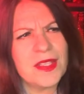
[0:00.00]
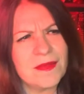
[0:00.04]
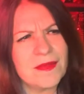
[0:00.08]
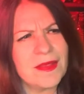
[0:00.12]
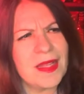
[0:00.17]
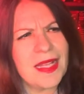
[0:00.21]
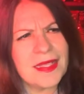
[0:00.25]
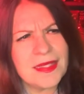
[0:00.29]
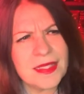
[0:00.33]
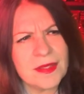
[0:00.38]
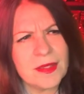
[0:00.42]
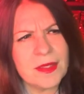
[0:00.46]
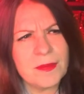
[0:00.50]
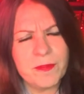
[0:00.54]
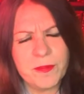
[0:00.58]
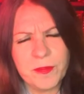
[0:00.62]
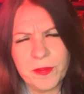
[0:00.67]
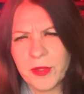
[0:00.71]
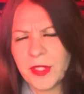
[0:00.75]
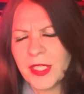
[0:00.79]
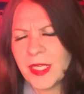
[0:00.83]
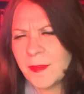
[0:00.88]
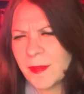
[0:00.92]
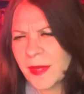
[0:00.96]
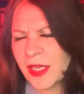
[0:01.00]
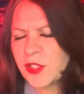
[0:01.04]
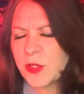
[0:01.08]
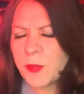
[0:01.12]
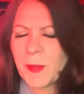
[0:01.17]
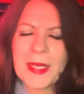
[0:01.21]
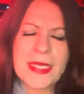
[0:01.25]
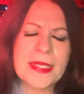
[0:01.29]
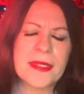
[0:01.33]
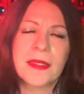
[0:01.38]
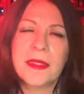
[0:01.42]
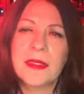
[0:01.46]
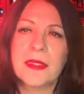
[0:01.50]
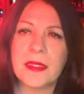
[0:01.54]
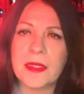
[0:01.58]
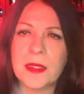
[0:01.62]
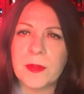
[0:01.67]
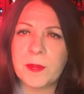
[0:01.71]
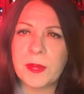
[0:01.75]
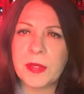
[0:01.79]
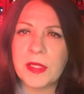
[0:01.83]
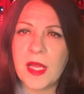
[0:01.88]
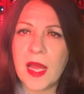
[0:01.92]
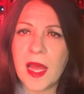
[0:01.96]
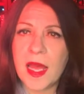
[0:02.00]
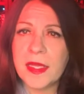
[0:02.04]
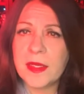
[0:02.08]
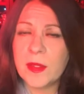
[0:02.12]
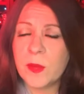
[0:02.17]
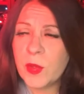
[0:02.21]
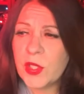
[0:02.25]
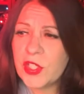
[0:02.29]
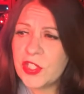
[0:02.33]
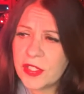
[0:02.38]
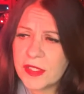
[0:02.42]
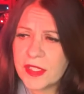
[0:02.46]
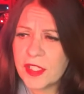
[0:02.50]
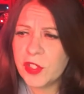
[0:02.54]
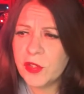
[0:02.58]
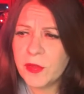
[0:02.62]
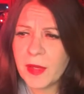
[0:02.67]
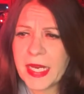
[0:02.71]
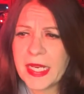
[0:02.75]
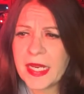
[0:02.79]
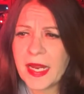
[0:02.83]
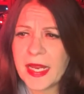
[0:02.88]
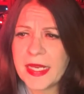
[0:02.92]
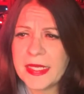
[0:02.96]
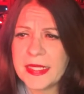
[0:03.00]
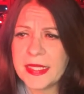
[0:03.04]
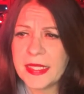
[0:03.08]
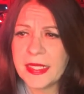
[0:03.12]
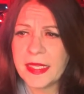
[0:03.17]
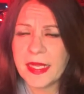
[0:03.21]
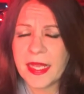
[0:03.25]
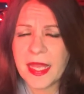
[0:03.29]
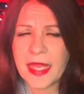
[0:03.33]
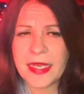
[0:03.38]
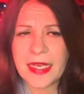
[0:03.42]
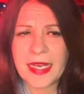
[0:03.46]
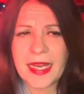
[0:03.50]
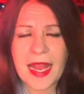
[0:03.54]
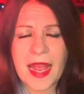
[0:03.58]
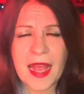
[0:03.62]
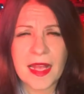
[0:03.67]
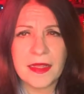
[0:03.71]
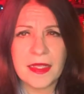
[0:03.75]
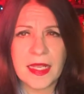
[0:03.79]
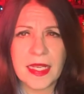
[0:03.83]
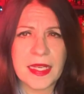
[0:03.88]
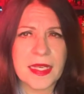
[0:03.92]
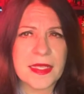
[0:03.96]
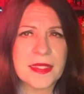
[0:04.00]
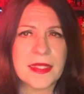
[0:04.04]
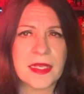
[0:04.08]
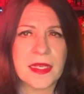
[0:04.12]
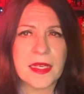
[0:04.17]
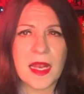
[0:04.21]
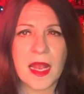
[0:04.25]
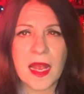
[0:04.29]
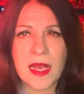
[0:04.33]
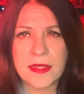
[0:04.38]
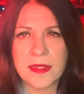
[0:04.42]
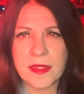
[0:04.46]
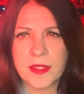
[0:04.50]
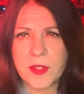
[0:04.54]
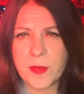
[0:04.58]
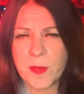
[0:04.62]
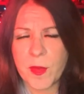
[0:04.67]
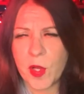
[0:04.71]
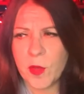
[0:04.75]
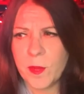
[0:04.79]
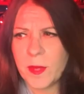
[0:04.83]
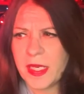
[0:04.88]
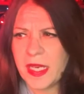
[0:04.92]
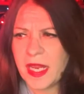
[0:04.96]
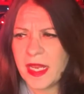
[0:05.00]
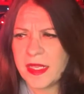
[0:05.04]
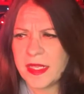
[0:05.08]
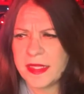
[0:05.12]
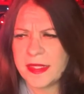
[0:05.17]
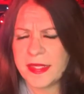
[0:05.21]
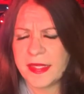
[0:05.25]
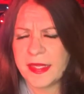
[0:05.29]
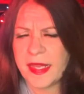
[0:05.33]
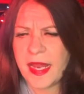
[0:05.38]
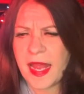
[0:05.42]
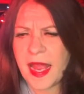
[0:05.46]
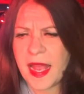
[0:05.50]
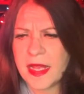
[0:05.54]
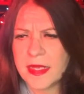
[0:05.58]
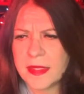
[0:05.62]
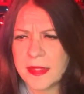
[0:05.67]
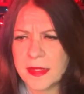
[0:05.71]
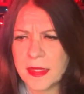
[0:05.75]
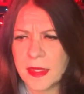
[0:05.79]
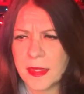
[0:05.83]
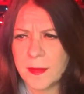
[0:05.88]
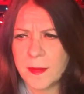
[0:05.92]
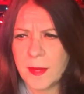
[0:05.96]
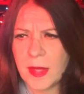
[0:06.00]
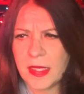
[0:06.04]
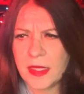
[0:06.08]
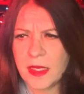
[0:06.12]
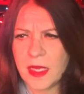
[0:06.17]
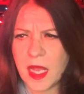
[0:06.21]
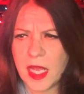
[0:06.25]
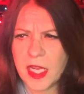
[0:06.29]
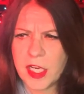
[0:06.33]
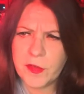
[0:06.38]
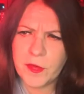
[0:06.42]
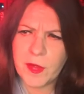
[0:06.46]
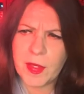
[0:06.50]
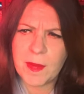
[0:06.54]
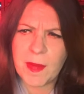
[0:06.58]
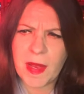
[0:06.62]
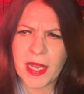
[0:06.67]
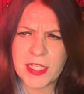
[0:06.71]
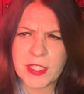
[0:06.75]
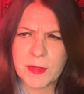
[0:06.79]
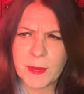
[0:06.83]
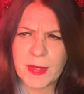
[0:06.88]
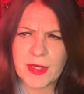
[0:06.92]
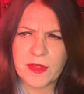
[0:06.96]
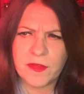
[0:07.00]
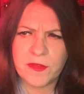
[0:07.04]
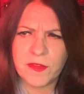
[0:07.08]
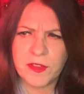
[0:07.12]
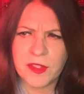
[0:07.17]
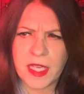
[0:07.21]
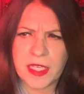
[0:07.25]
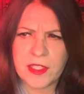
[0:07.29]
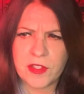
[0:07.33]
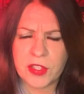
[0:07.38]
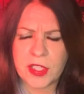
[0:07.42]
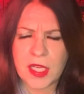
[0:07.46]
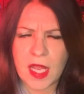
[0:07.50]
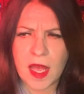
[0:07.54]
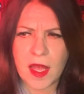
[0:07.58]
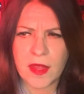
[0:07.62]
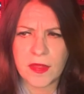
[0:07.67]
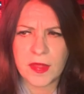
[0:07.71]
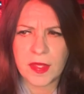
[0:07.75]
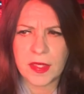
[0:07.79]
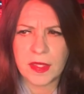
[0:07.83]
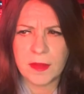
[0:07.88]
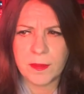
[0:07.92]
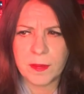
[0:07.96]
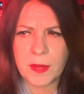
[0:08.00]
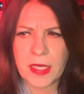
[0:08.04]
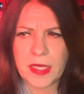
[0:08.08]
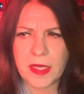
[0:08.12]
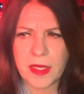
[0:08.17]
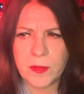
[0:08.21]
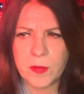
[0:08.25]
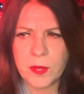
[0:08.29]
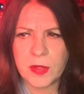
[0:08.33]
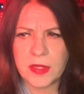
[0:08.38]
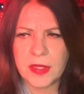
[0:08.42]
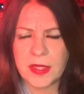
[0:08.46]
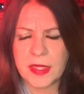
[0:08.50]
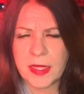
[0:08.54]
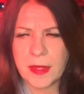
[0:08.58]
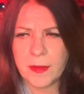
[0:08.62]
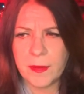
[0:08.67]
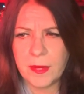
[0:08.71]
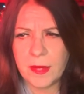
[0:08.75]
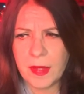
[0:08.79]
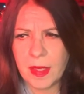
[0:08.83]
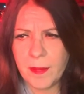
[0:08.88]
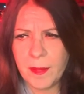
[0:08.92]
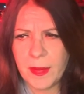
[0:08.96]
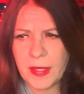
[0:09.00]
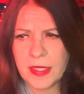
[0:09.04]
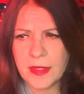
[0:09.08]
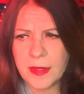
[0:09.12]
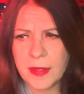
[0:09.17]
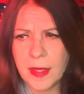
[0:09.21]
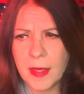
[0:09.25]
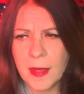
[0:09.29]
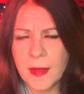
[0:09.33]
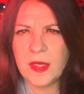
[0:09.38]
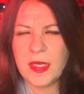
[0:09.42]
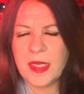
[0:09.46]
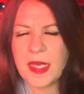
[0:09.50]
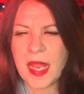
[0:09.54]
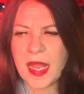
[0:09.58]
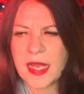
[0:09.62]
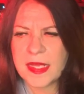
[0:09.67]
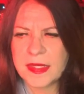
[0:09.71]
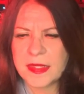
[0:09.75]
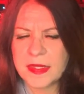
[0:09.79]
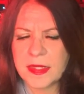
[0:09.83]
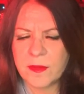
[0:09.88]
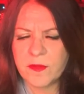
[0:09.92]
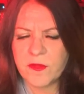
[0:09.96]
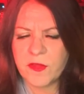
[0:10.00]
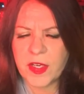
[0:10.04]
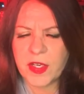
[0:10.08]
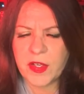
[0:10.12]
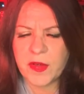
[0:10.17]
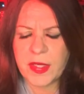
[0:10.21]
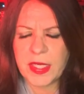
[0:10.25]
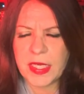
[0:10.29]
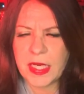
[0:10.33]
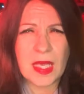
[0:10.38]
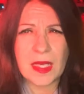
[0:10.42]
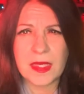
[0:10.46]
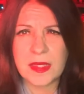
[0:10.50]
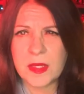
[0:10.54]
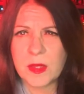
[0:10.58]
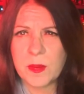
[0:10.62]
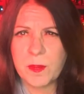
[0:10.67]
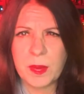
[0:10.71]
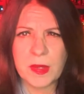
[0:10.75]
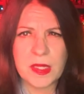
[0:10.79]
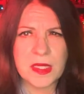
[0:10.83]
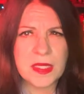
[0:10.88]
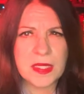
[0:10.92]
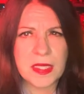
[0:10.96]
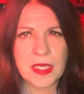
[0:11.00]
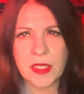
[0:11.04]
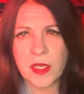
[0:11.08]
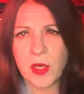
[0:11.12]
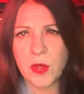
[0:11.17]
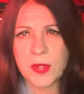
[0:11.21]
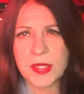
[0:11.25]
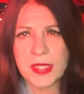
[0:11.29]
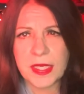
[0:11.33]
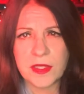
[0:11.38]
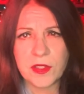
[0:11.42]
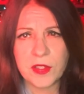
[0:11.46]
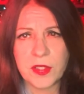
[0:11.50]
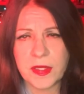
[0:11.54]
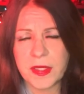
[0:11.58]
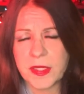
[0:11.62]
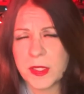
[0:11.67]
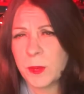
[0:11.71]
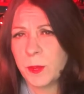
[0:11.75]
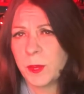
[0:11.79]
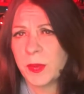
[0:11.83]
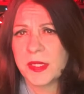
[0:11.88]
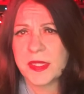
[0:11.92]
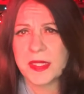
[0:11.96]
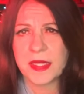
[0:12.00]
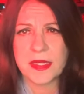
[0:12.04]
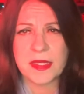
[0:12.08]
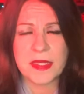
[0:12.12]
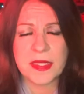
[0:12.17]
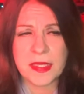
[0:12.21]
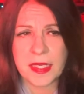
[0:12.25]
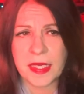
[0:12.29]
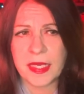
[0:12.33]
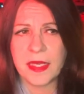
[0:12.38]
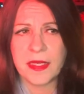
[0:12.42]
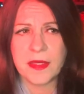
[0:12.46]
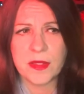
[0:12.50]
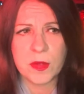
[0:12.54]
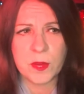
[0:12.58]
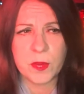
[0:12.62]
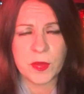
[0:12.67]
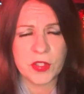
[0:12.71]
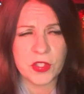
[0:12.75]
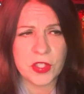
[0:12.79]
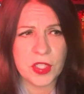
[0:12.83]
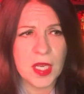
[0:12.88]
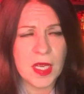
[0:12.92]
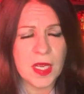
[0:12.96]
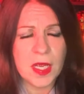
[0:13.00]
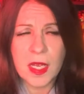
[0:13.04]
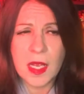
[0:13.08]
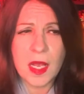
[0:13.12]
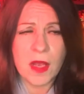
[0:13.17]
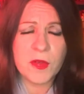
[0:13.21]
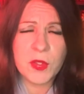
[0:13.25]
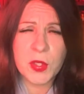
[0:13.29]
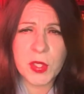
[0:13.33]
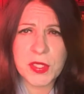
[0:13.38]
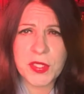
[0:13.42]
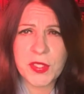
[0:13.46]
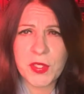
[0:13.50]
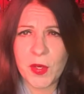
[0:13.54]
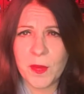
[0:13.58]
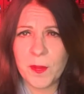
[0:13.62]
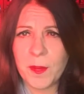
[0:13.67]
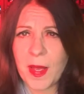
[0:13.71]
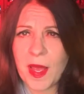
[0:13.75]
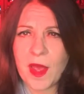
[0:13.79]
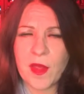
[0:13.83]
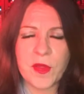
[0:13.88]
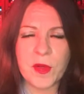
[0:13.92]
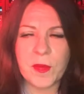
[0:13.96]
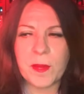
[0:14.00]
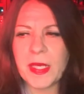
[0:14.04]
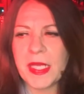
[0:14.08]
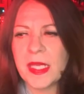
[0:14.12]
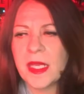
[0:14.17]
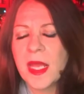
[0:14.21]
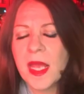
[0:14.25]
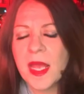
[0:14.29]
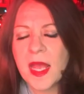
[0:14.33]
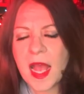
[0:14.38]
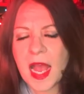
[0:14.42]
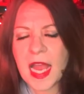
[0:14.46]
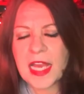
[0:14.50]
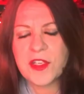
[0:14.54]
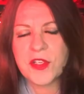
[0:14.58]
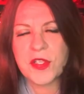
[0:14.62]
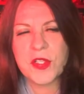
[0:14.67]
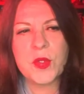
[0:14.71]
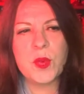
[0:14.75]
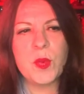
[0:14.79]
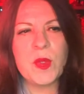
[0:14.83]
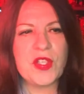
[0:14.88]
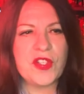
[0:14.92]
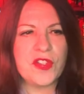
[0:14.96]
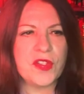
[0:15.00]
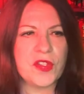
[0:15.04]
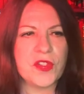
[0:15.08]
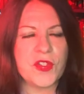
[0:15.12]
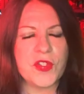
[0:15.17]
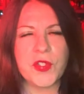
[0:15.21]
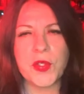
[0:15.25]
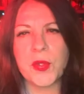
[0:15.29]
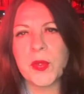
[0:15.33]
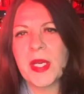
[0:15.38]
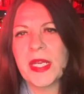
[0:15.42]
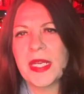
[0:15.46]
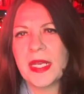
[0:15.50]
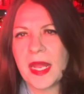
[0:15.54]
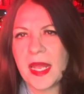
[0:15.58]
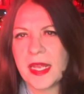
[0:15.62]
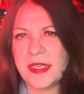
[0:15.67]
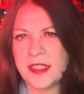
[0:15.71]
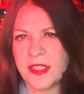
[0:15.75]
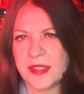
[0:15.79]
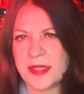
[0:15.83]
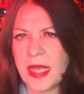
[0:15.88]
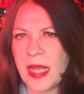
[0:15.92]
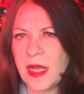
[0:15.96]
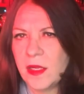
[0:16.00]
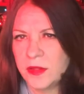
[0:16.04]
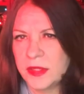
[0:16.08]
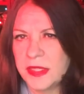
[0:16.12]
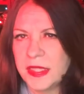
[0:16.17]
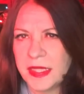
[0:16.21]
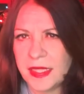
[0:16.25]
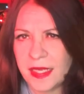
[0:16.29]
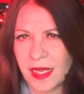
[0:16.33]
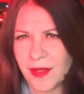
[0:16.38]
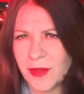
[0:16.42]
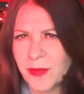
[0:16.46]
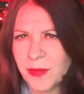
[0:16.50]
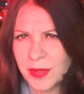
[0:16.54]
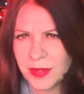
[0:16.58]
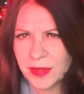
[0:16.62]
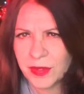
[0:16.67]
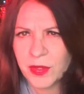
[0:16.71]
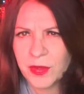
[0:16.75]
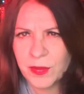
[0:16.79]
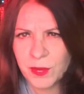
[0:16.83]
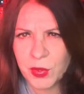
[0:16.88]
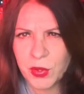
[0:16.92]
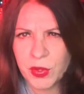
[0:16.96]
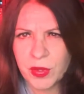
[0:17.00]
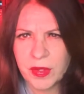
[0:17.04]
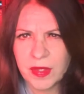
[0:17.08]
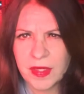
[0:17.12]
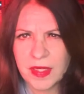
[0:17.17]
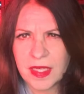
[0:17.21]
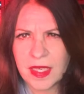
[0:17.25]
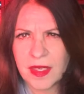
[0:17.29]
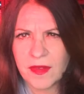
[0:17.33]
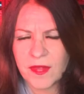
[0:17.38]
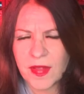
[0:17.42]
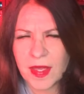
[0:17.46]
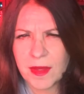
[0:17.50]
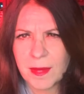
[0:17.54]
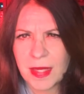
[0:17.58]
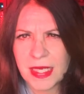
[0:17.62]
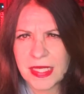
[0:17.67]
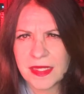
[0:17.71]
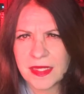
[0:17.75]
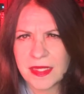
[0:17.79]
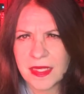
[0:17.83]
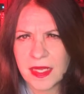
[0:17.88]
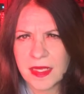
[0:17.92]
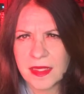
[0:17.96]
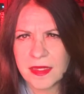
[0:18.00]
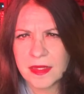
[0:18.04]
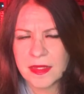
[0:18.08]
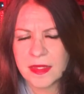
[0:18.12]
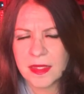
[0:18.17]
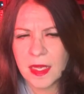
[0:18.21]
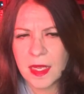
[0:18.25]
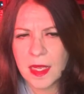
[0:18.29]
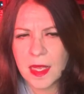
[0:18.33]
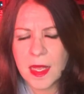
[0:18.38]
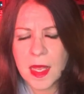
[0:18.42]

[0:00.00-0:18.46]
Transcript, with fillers: that's pretty much basically the plot, which is a great idea. And it, like I said, it has its moment. It kind of reminds me of Flesh Gothic by Edward Lee a bit. It has some very explicit, sexually explicit scenes, which of course don't bother me. I just wish the story had just held together a little more, if that makes sense.